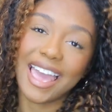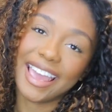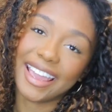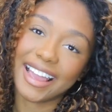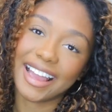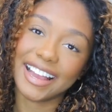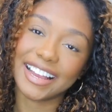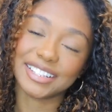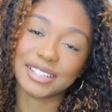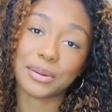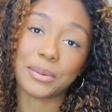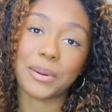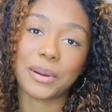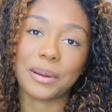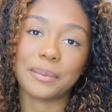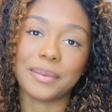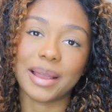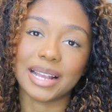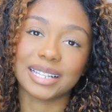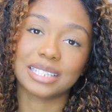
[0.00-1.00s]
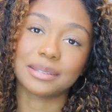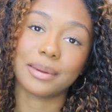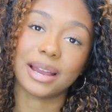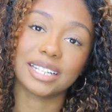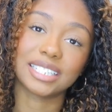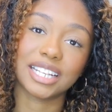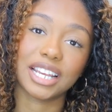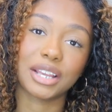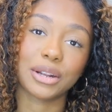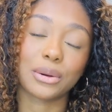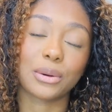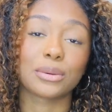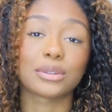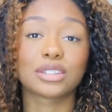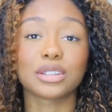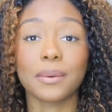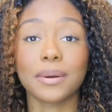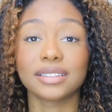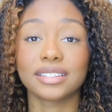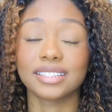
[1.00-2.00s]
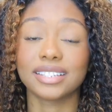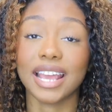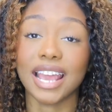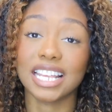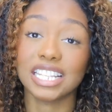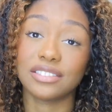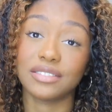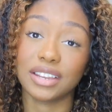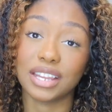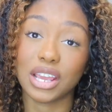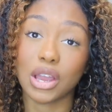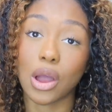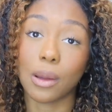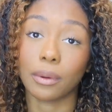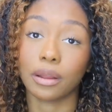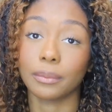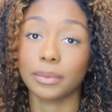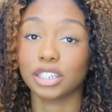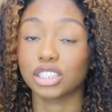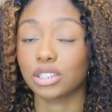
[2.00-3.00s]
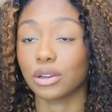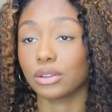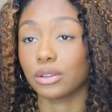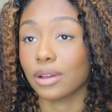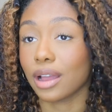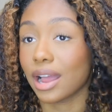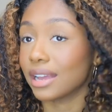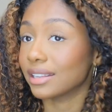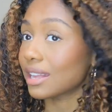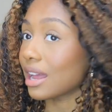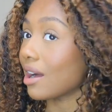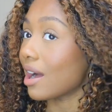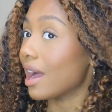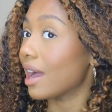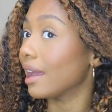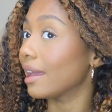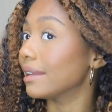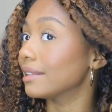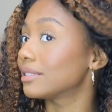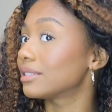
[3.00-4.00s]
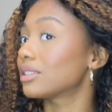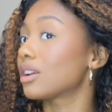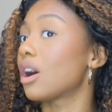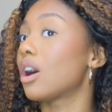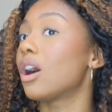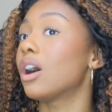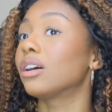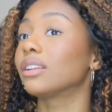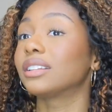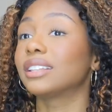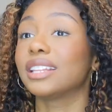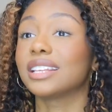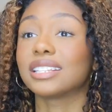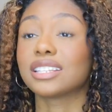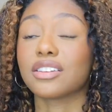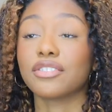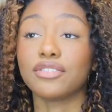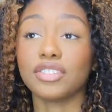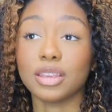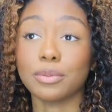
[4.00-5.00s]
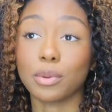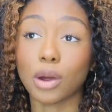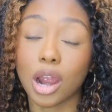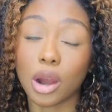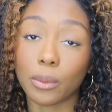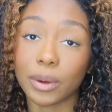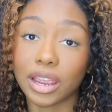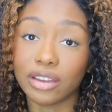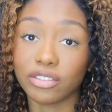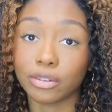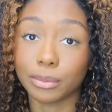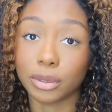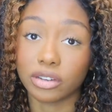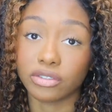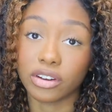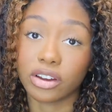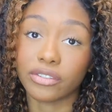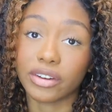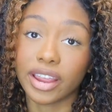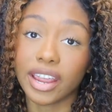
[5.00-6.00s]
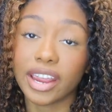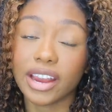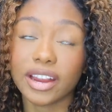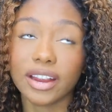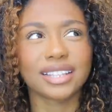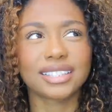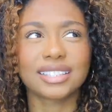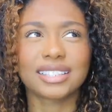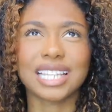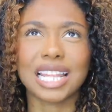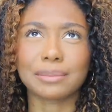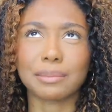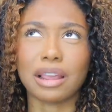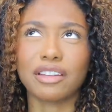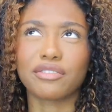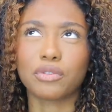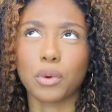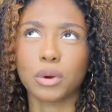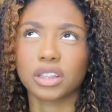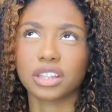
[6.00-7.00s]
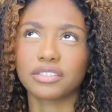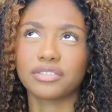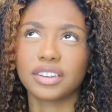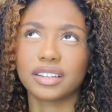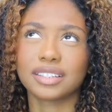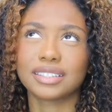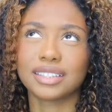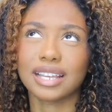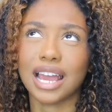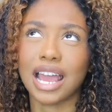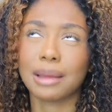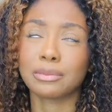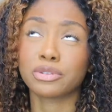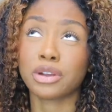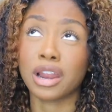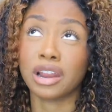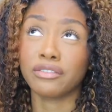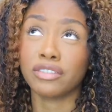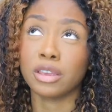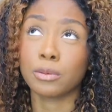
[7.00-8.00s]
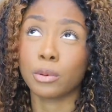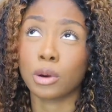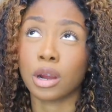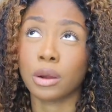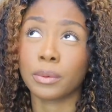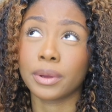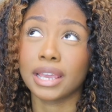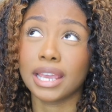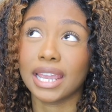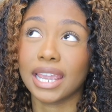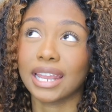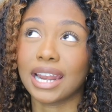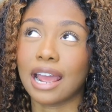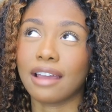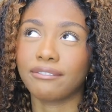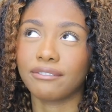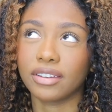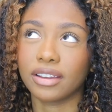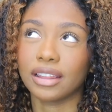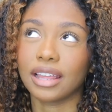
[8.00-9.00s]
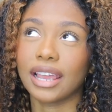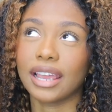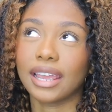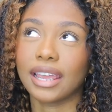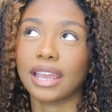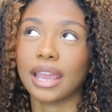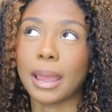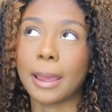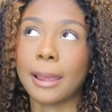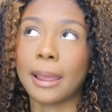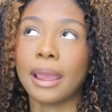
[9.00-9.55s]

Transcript: guys and welcome back to my channel. So in today's video I'm going to be showing you guys how I installed this V-part wig from Beauty Forever Hair. This is like my fourth or fifth time trying a part wig and I feel like